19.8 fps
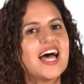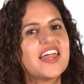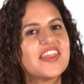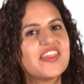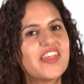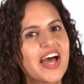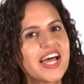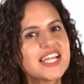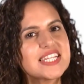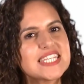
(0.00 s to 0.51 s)

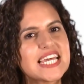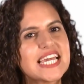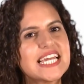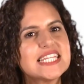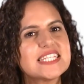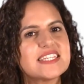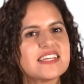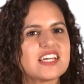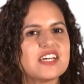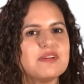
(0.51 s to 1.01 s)
That
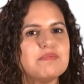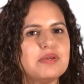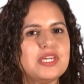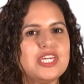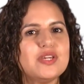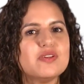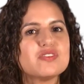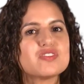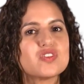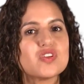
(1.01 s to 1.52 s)
data can be
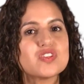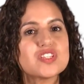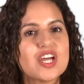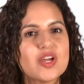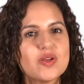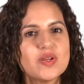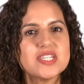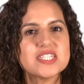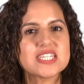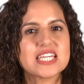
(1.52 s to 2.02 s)
used not
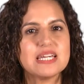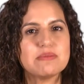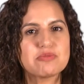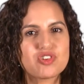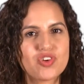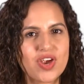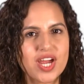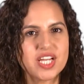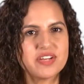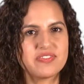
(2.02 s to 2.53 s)
only to keep
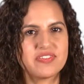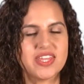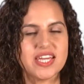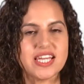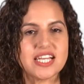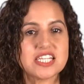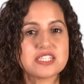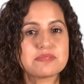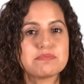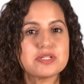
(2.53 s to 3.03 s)
track of
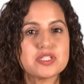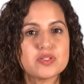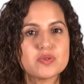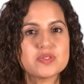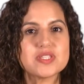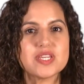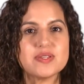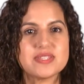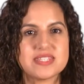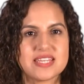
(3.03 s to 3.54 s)
things, but
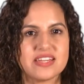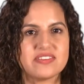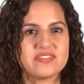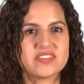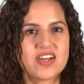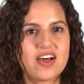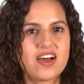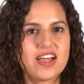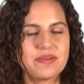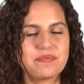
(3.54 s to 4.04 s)
also save
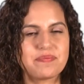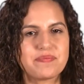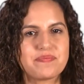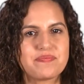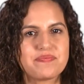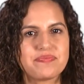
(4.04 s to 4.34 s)
time.